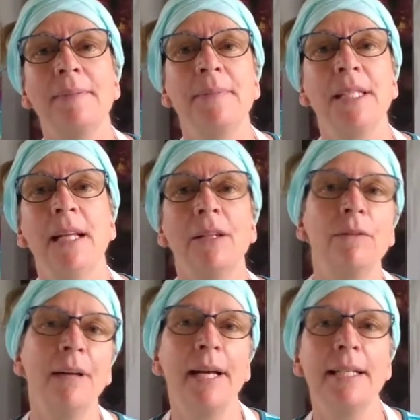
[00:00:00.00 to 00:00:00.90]
yellow,
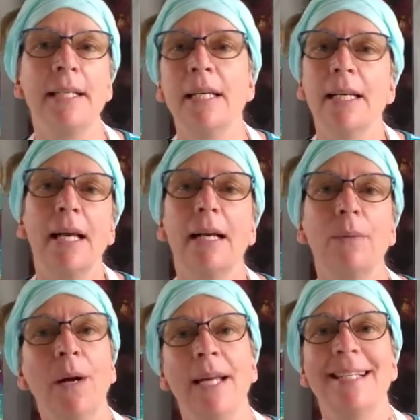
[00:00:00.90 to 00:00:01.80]
red,
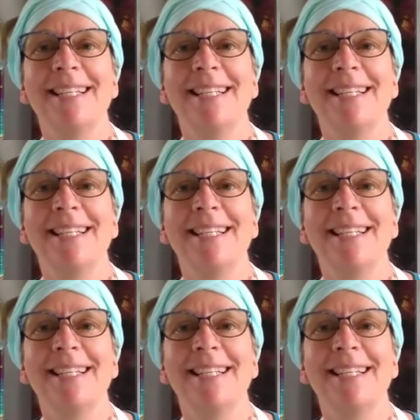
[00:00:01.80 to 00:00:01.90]
white,